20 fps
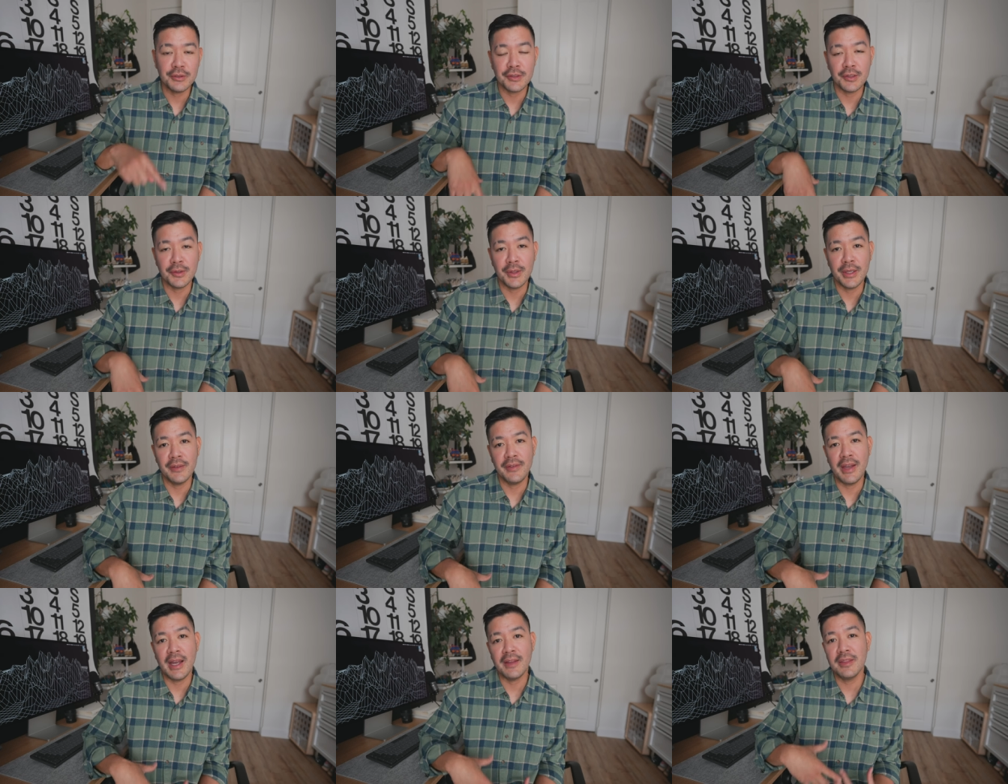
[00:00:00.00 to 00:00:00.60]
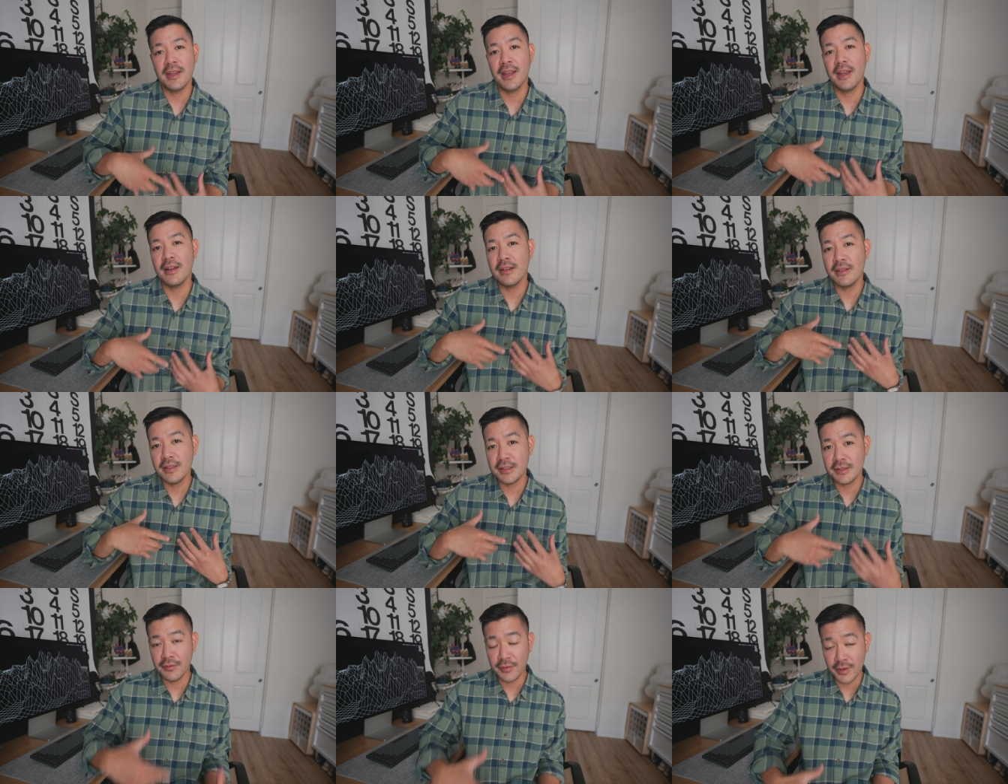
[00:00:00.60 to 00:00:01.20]
so if at the end
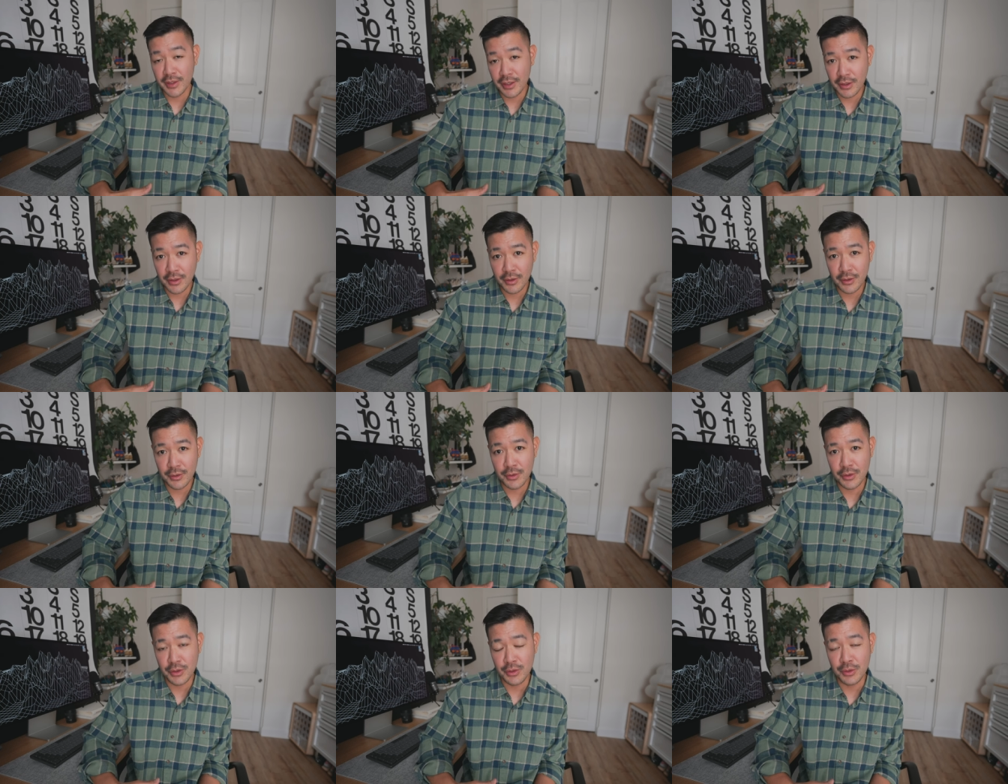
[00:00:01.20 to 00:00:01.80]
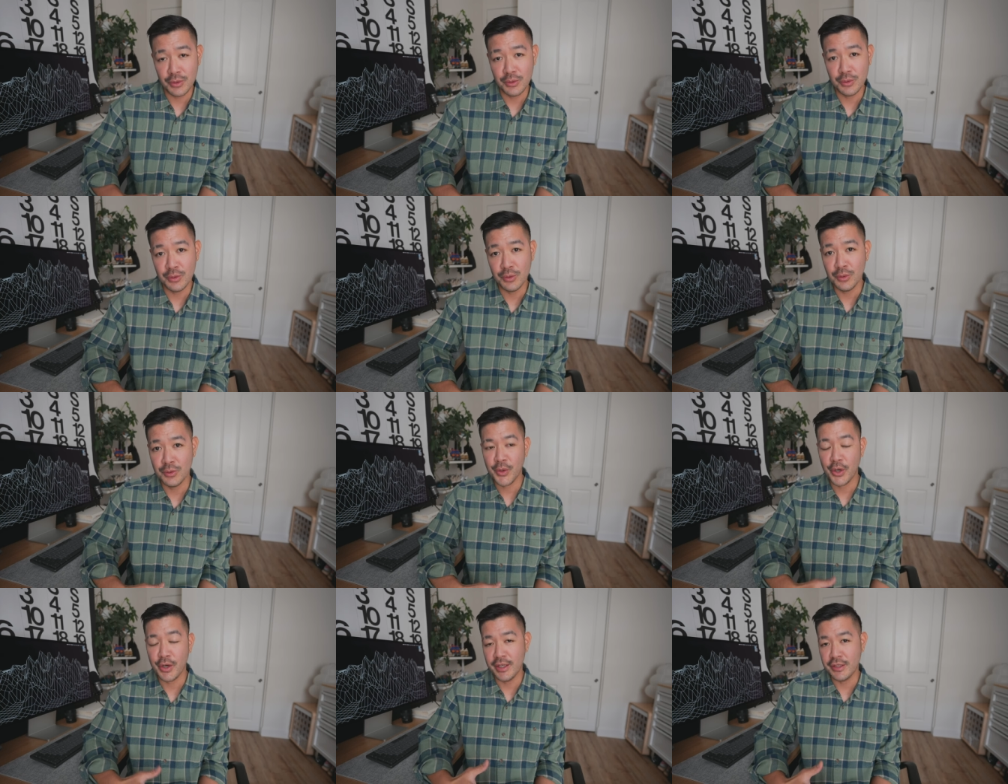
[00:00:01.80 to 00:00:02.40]
of this video
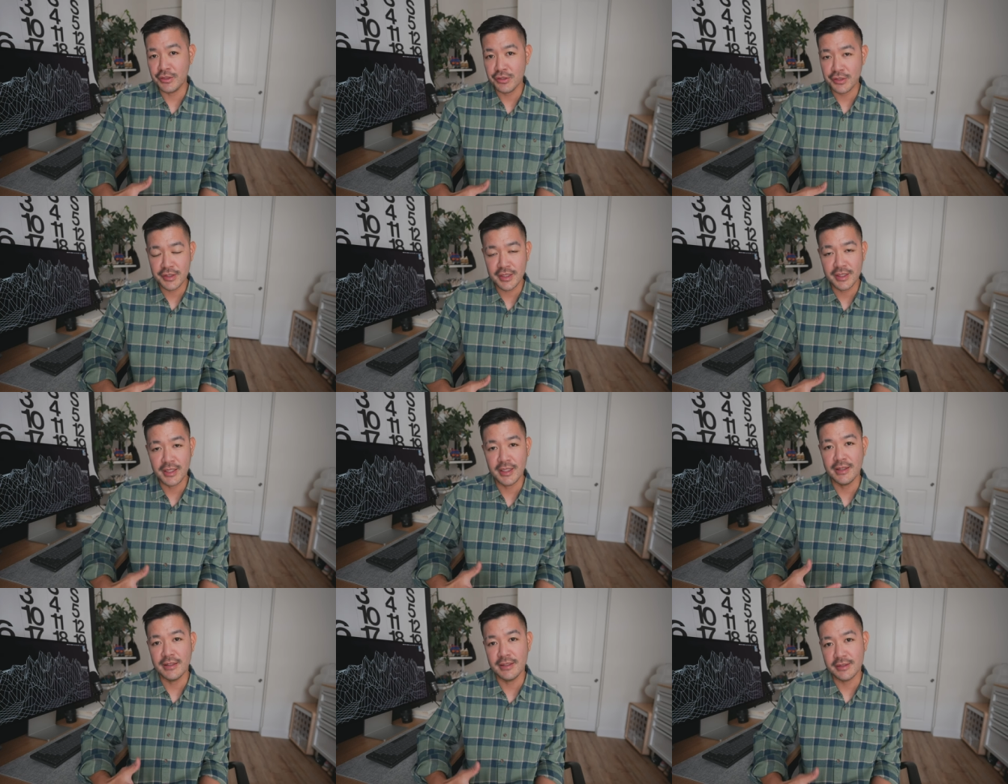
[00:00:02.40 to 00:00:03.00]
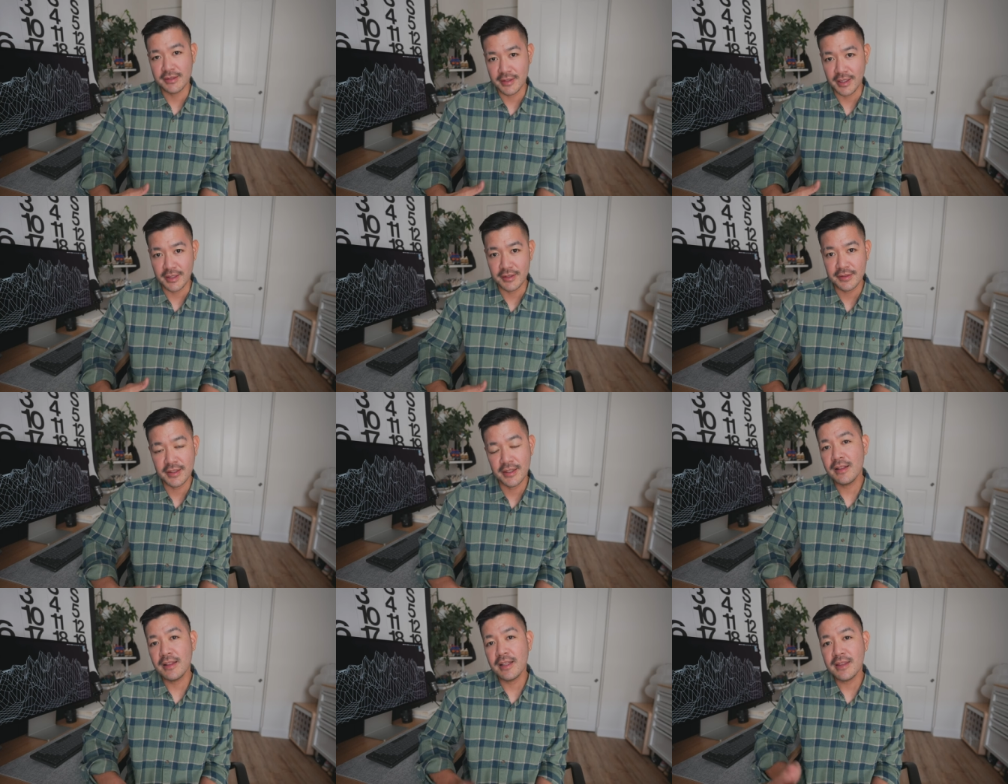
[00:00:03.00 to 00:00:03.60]
you are interested in this
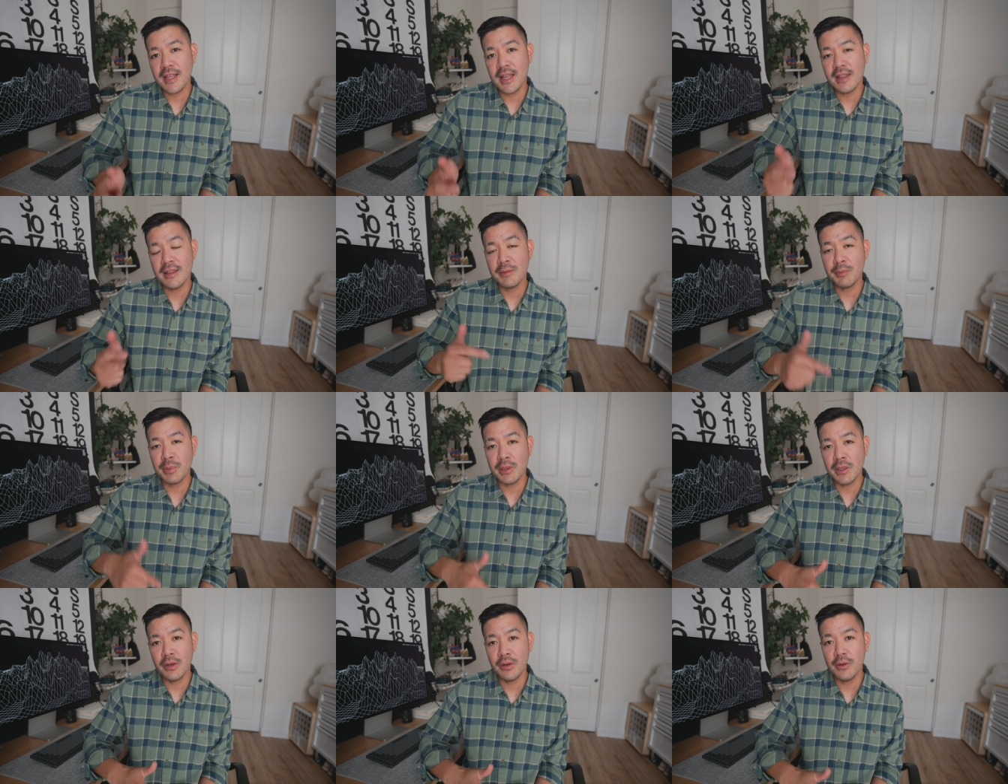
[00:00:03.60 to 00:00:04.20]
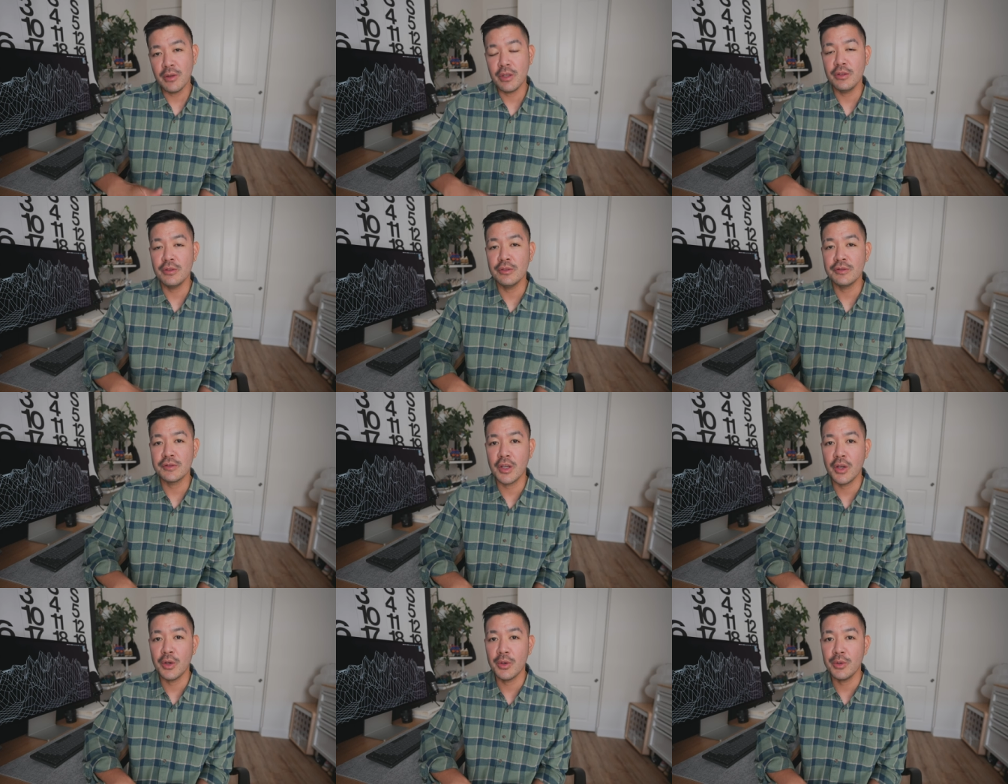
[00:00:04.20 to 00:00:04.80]
desk, click that link below,
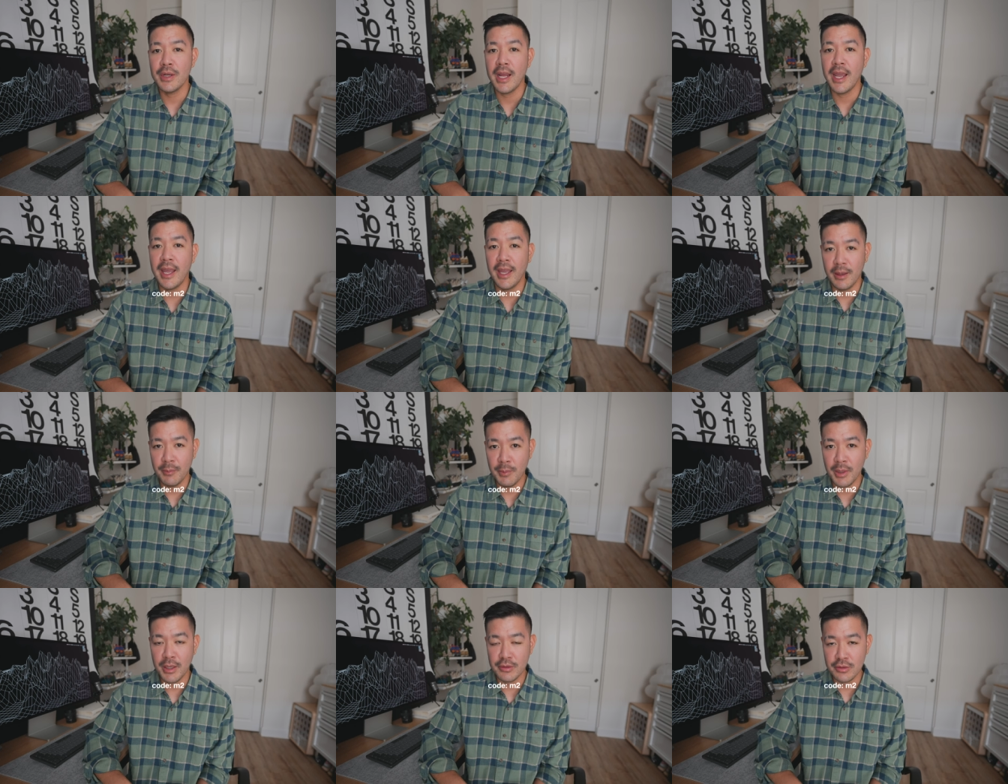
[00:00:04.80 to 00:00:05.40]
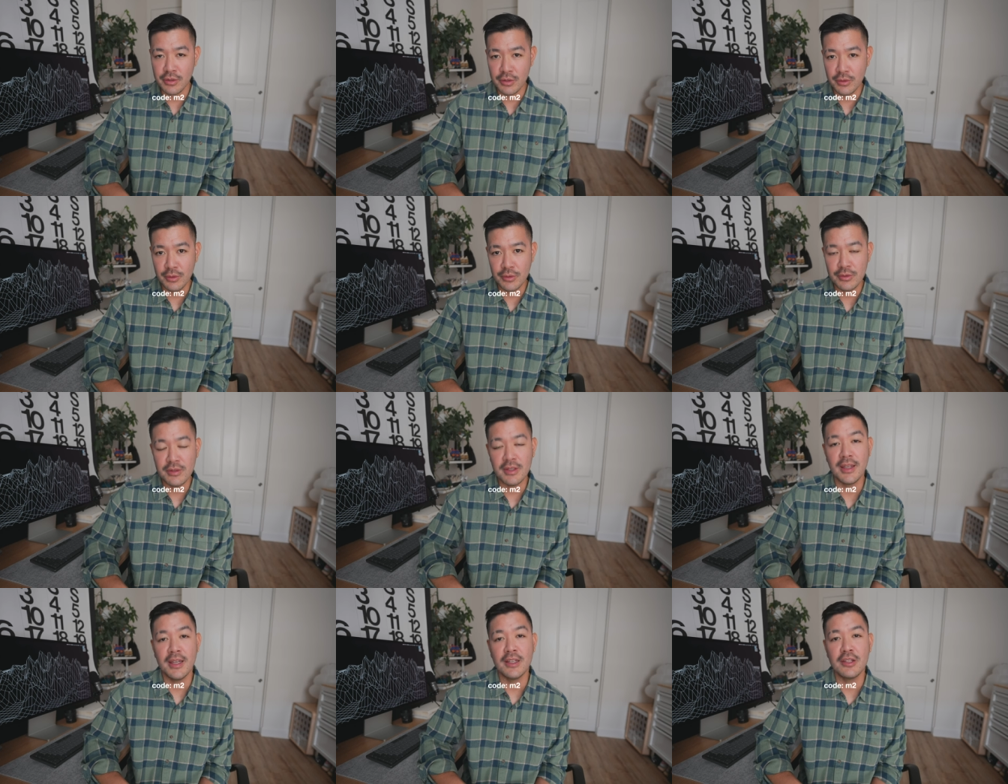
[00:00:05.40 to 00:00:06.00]
use code
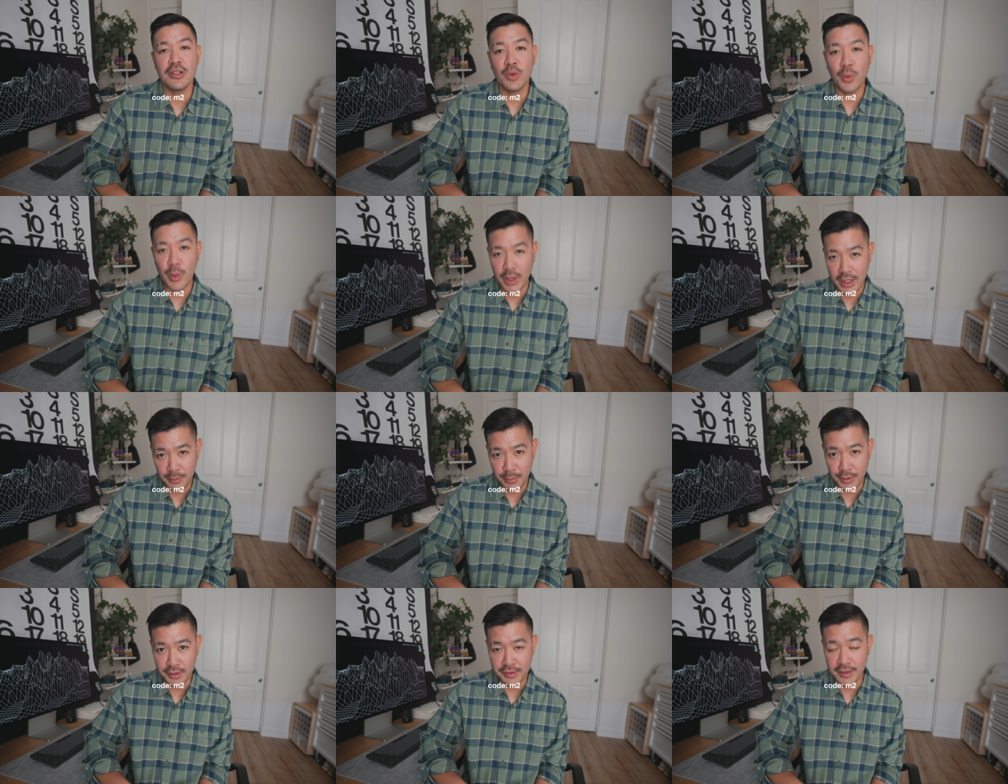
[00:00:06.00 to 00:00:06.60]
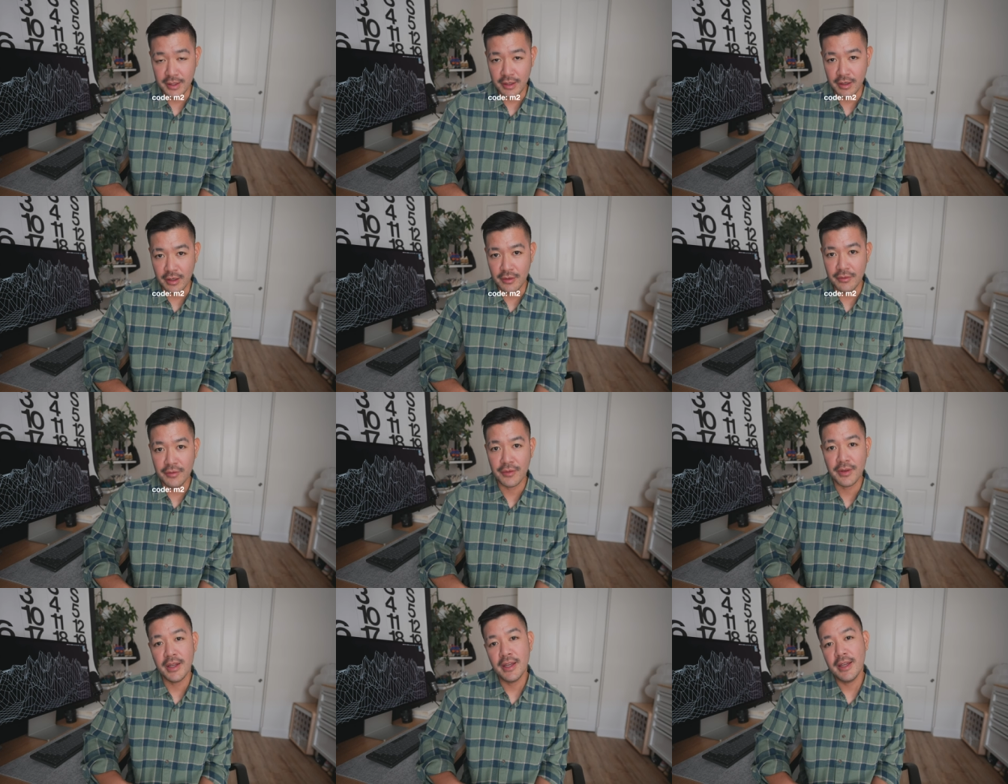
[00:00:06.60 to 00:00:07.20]
M2 to get 20%
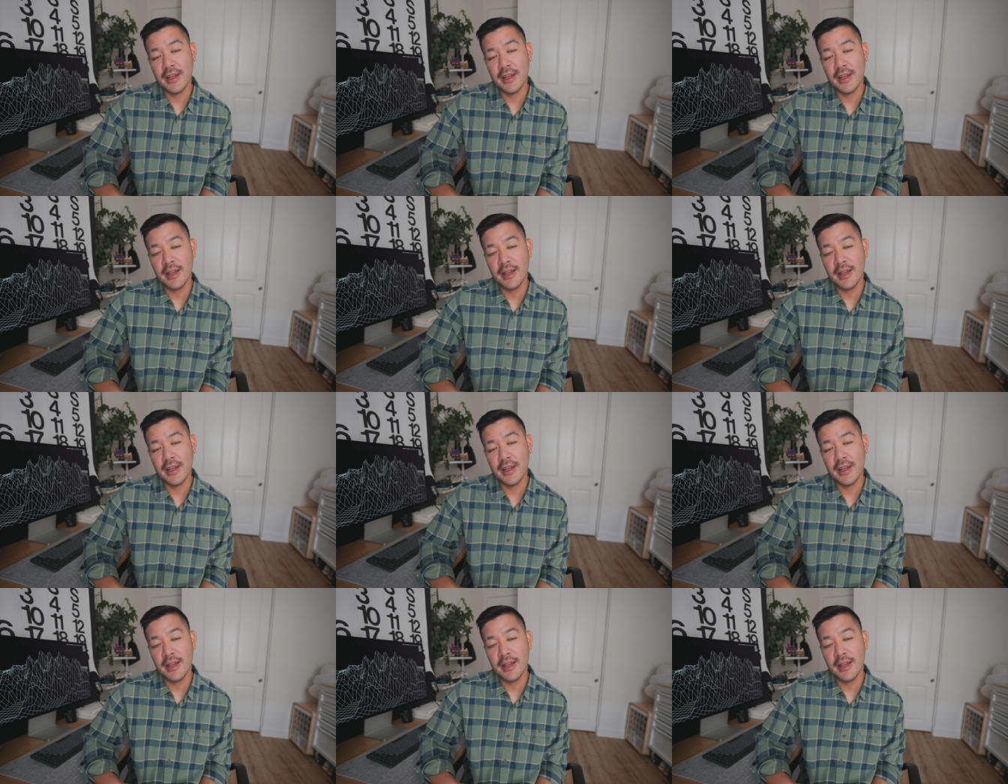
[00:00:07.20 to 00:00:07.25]
off.